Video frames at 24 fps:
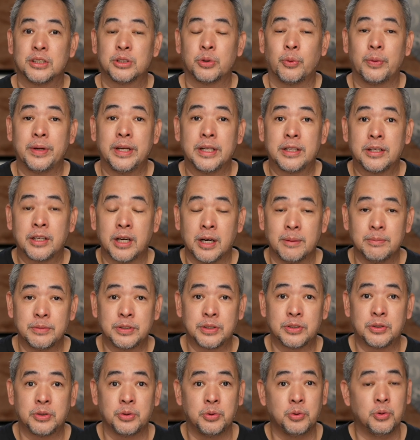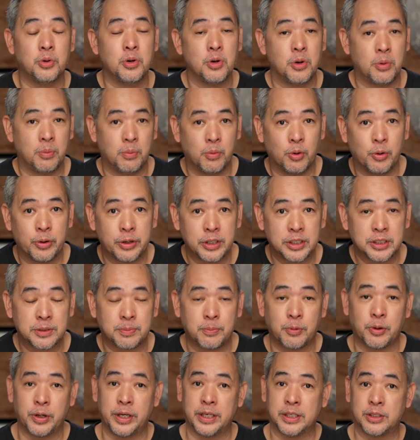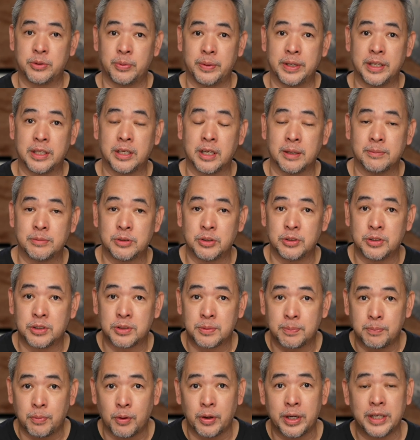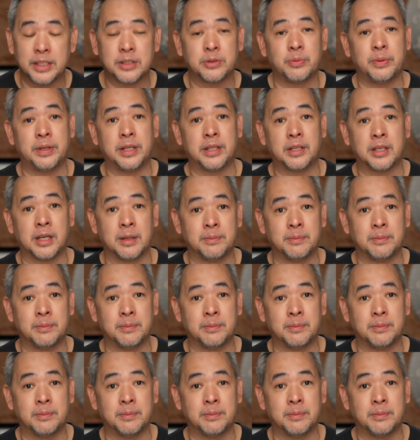So when it comes to motorsports, when it comes to sports, when it